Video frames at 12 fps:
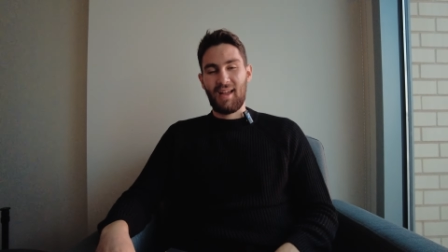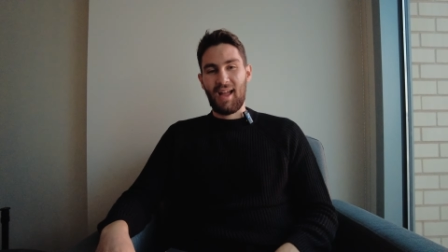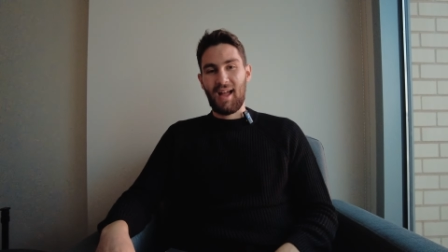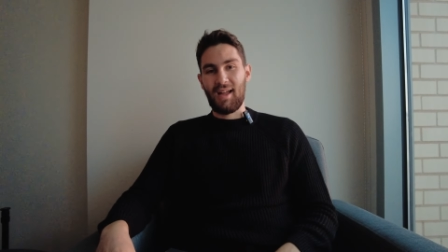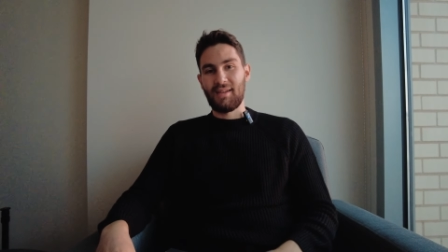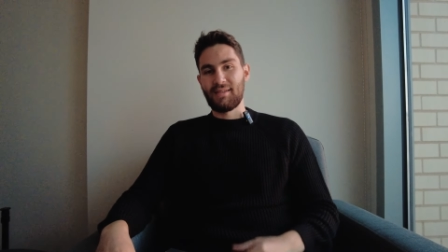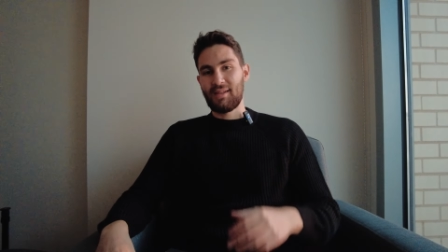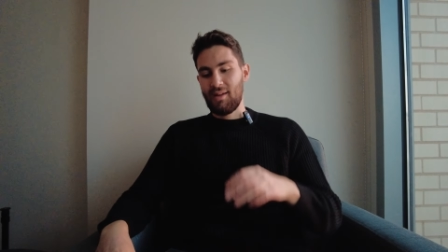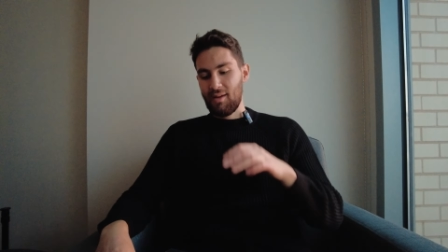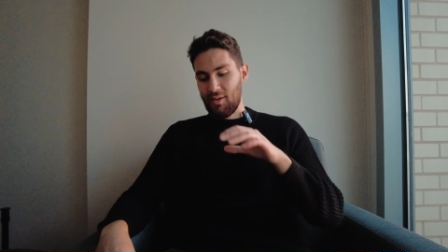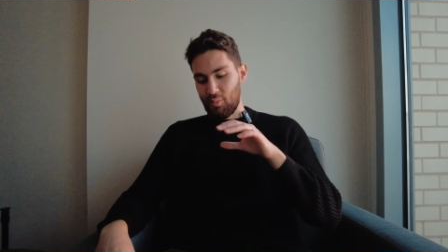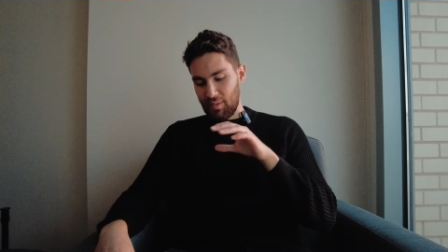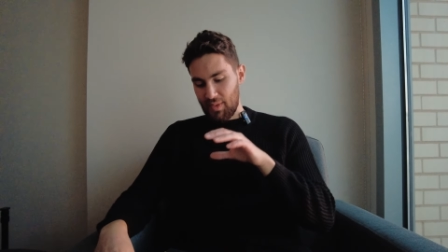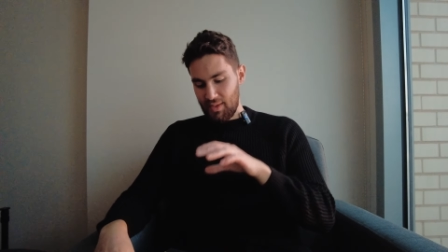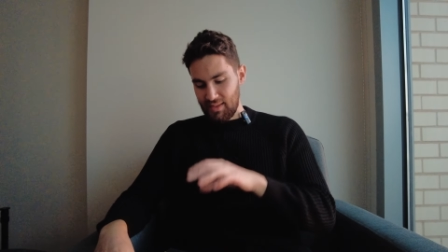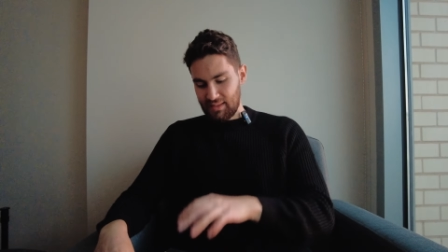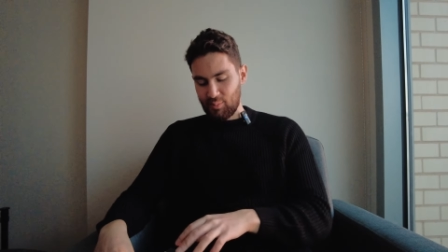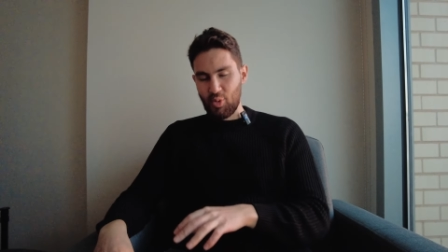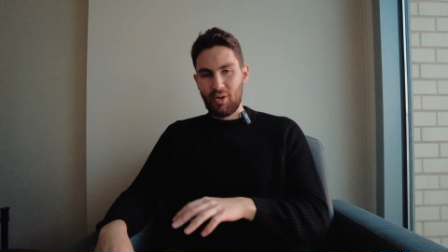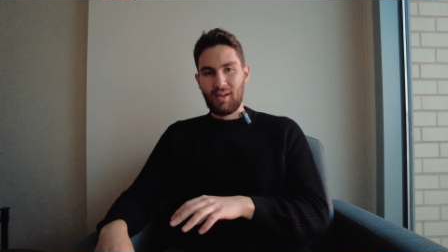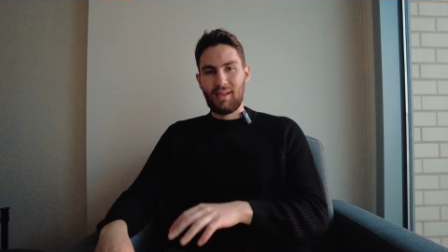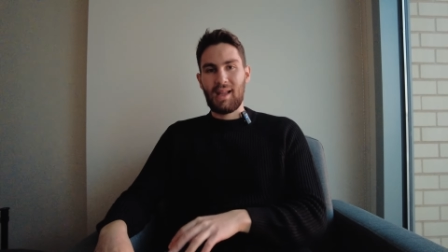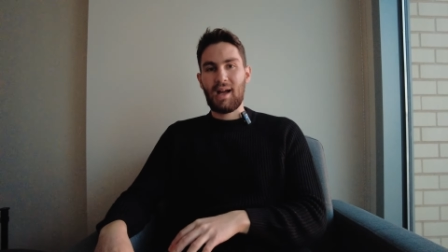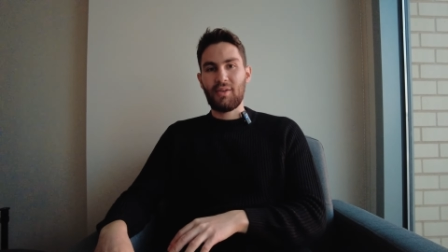And what this book
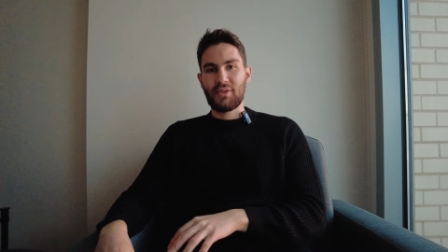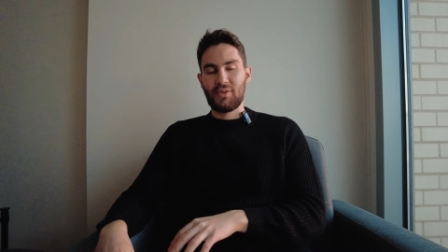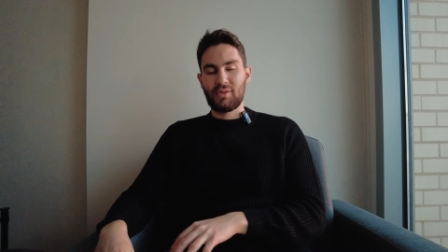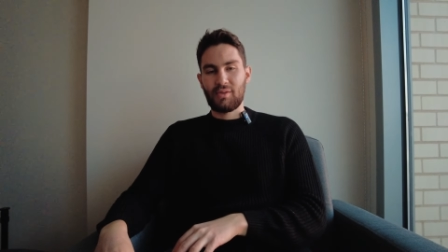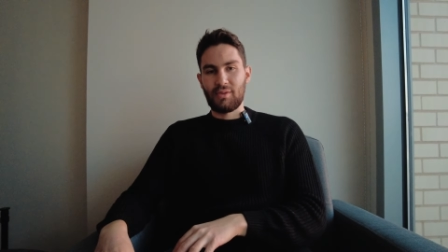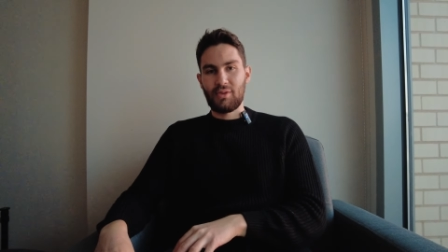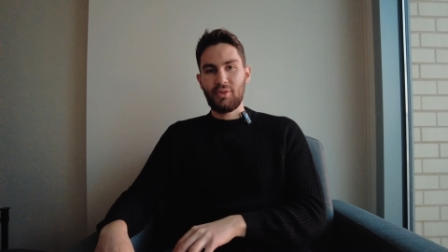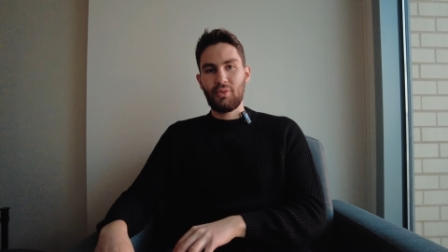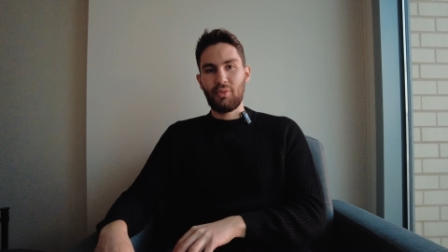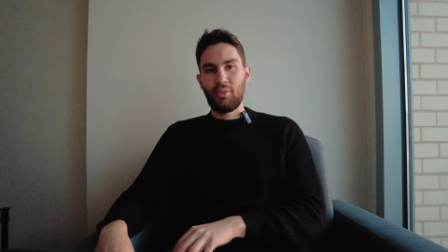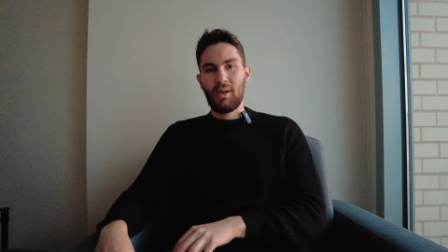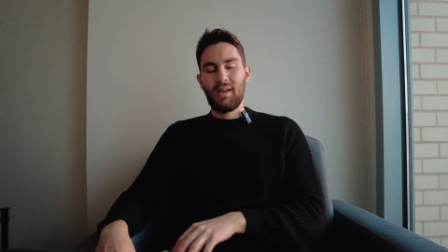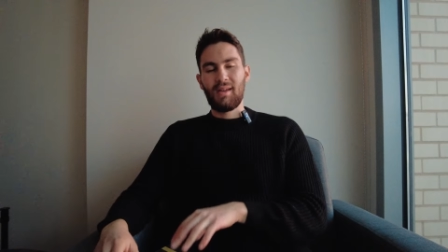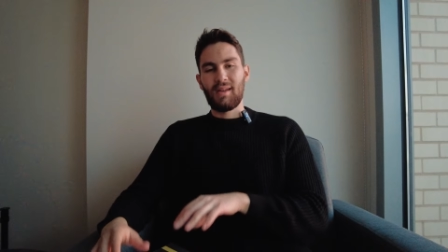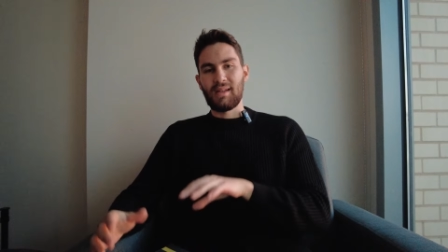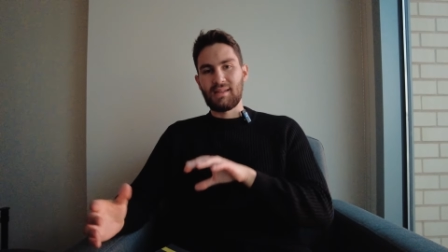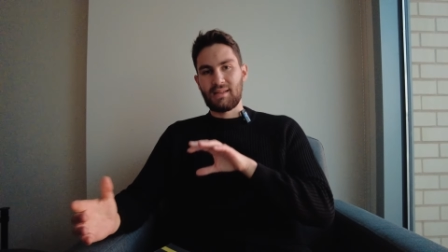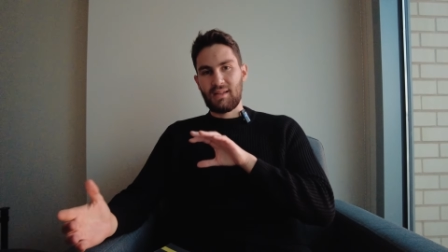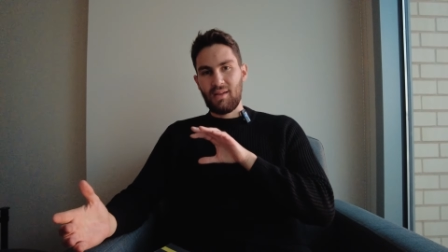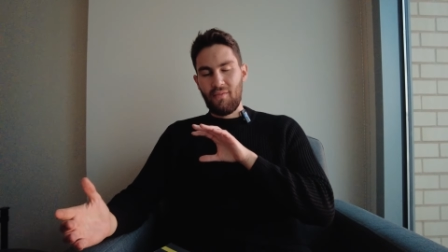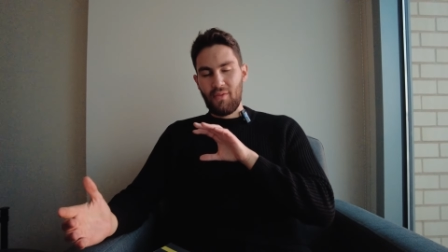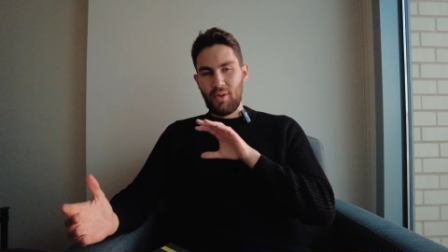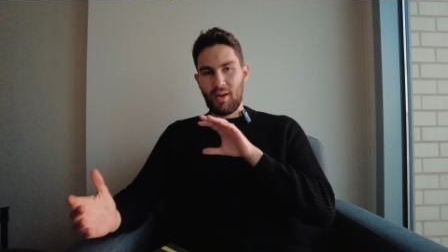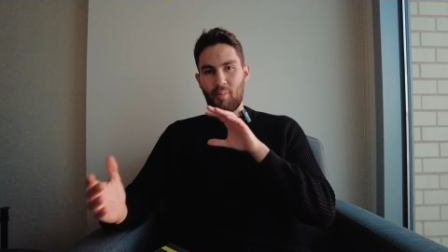allows you to do is give
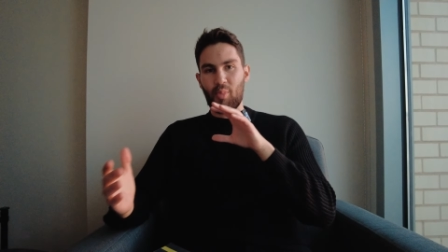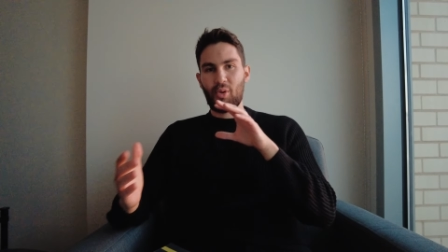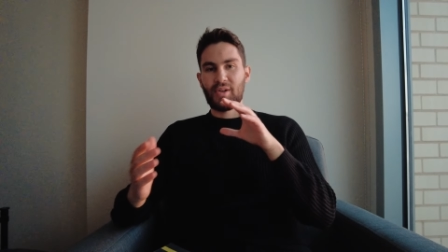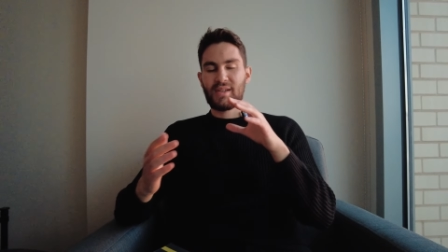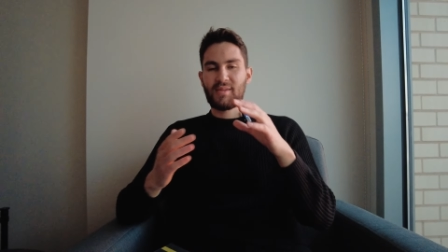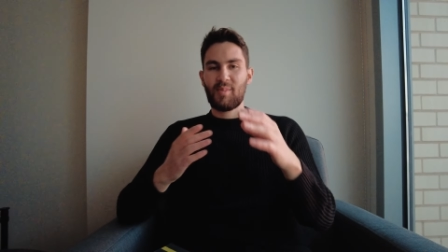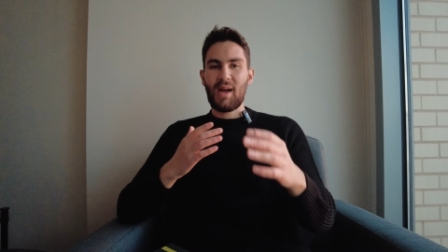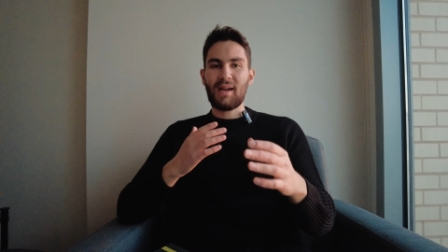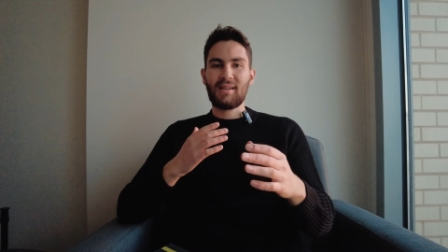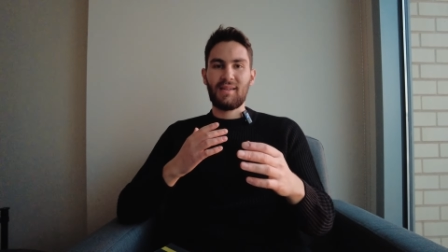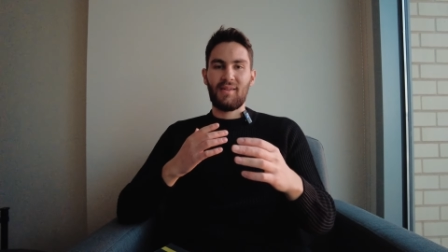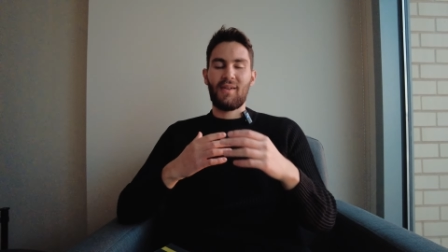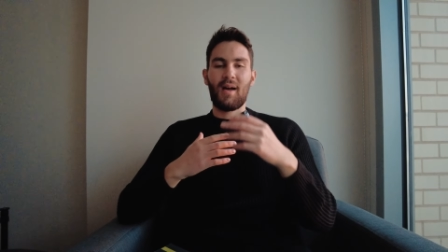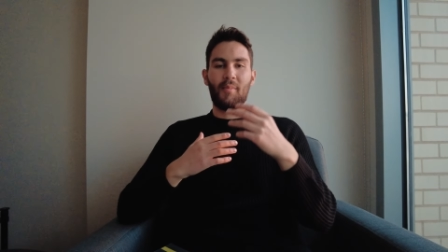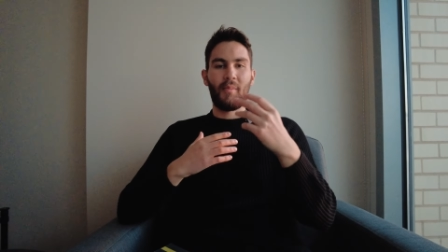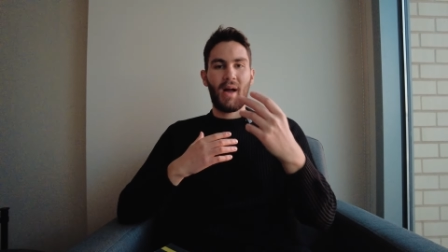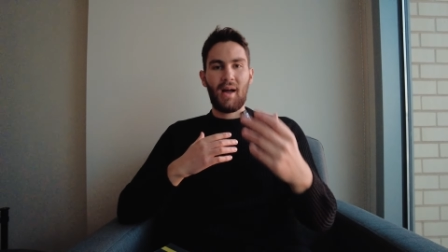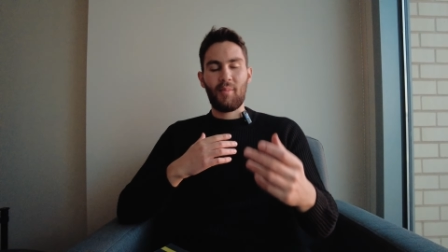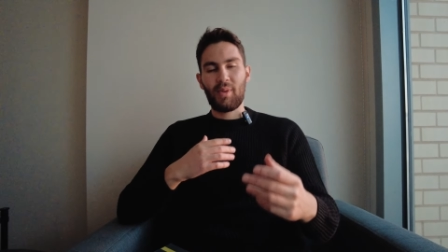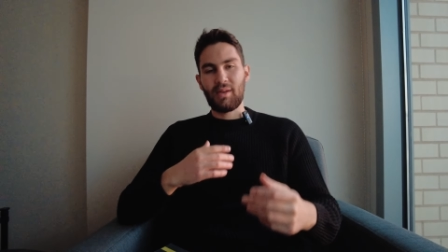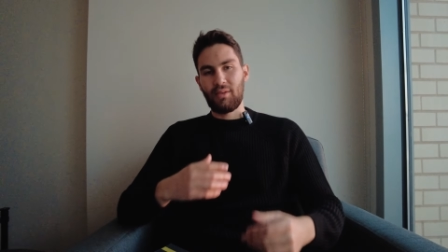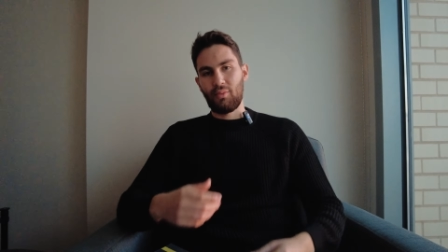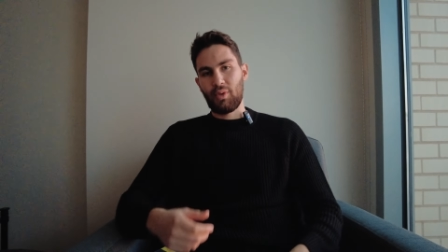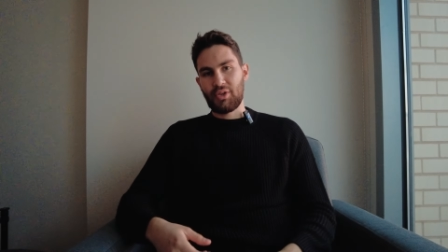you a perspective, a map
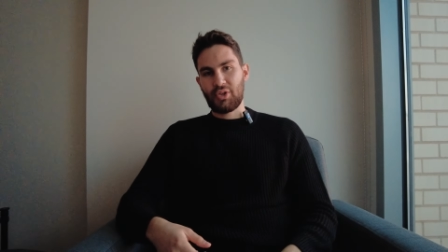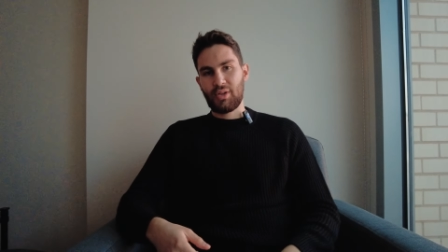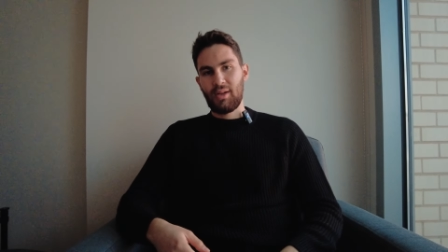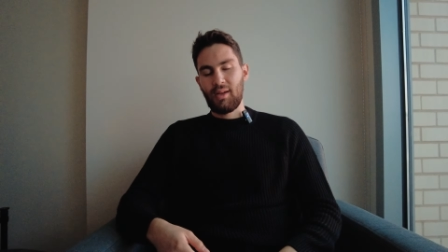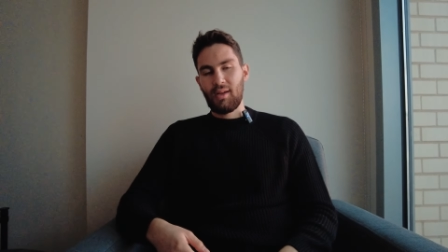in which